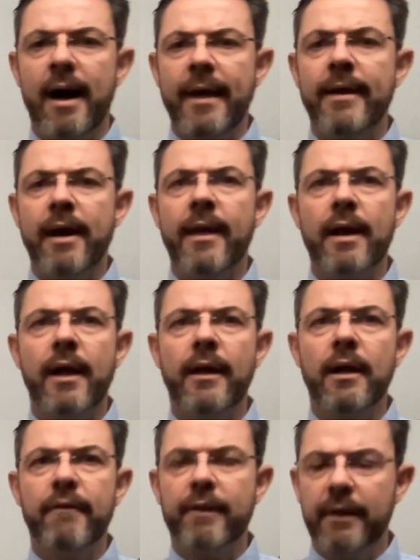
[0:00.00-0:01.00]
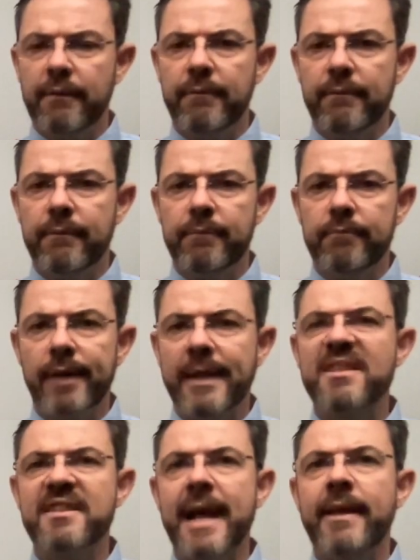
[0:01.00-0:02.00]
I, I, I kind of
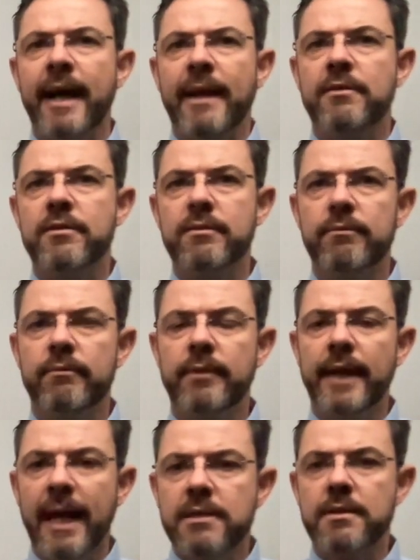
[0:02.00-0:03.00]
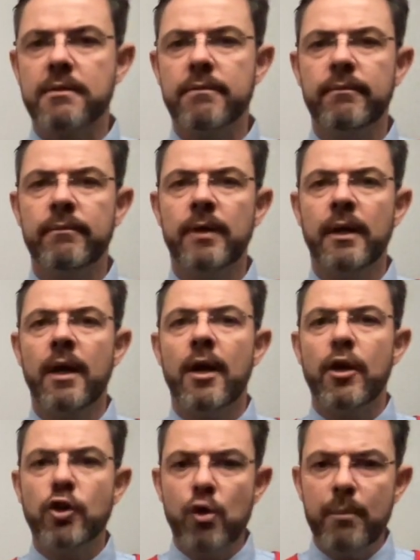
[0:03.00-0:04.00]
understand that. Yes,
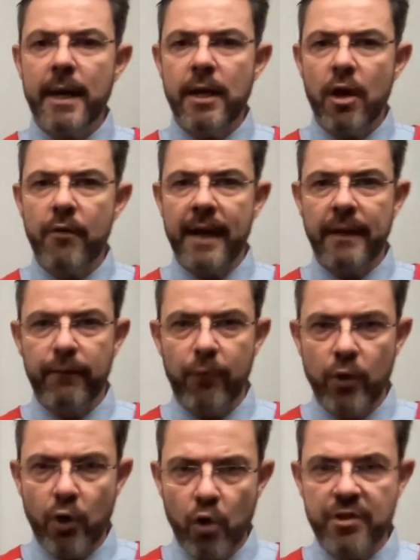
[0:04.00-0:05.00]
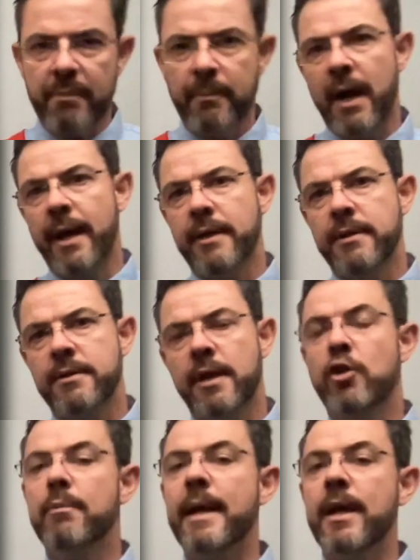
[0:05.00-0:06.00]
you may know that for your suppliers,
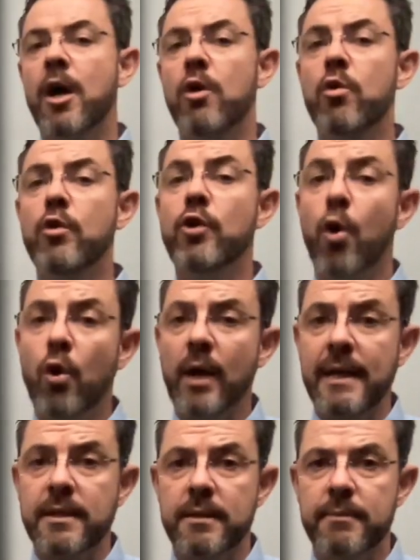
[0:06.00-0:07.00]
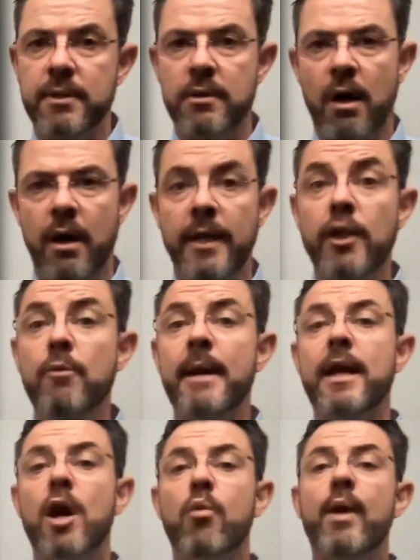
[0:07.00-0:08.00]
and you may know who your customers are, and you
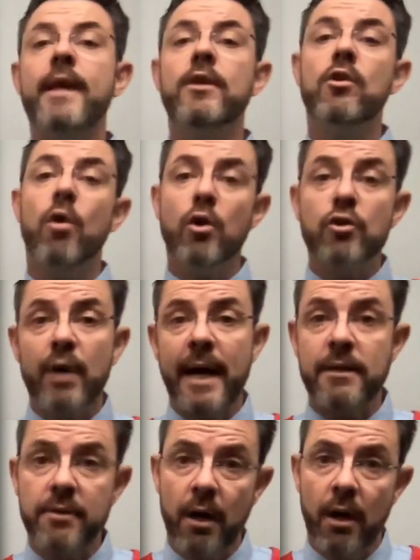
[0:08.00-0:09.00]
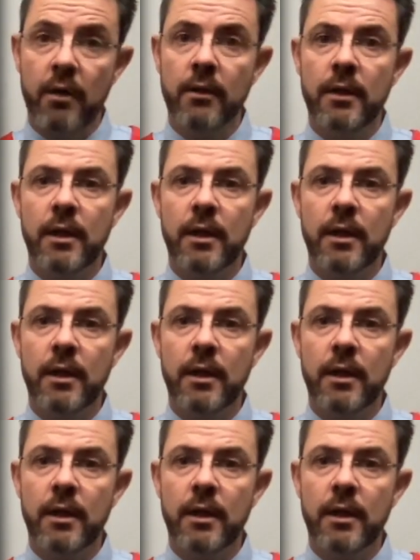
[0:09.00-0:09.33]
may know where your trucks are.